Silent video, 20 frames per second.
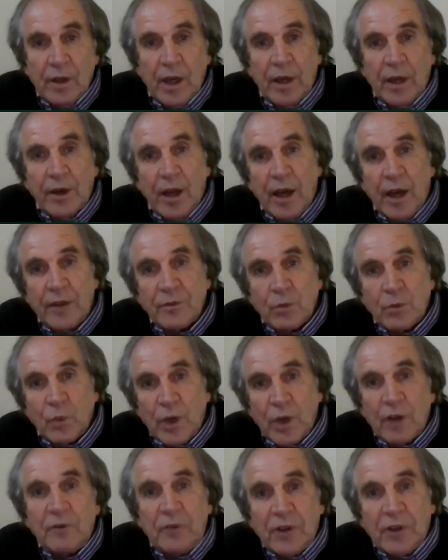And
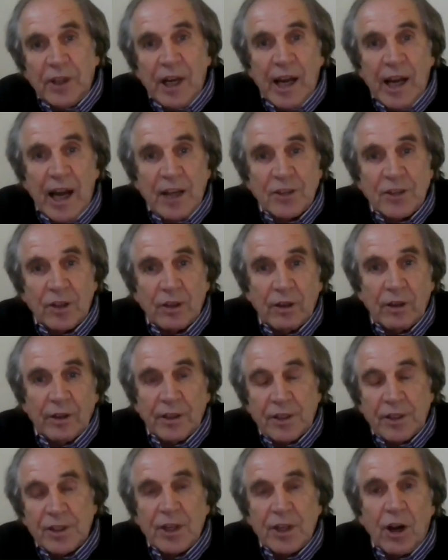we're for the latter,
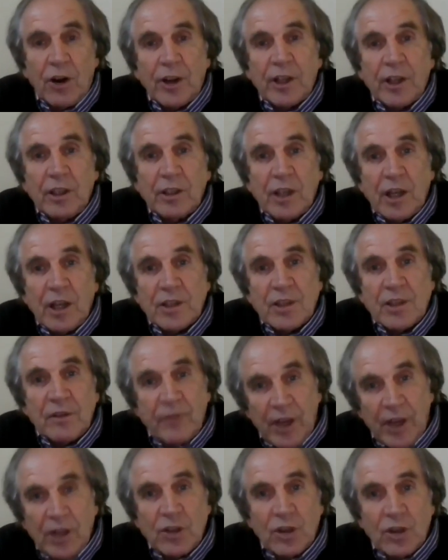historical
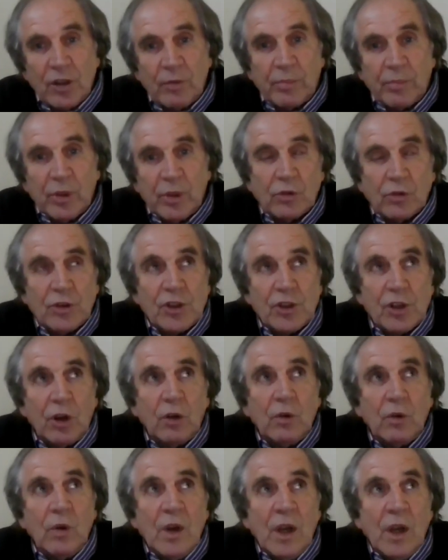conservation approach.
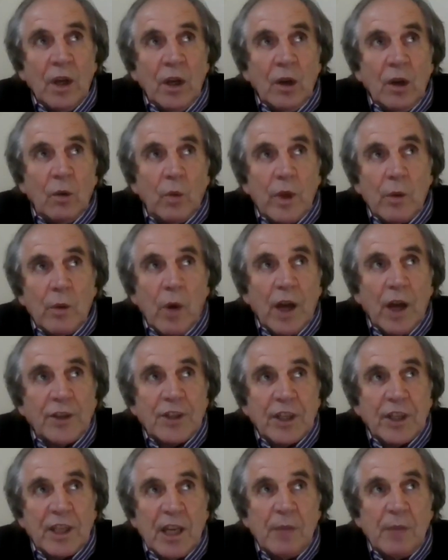So we
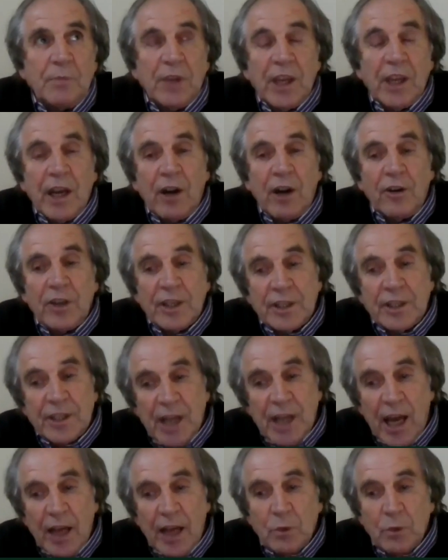want to keep the area
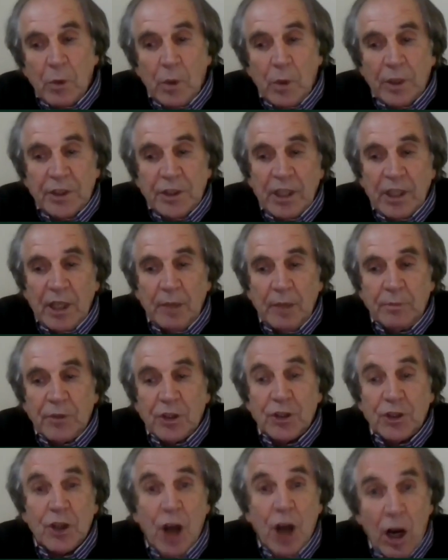intact. We want to keep
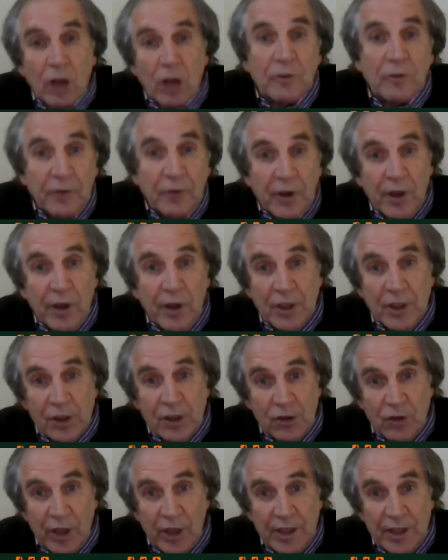the geography of the
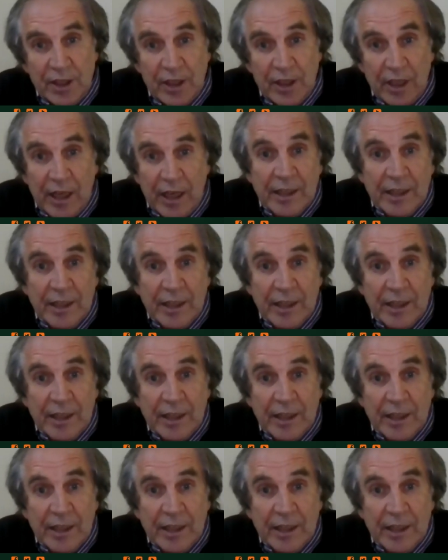streets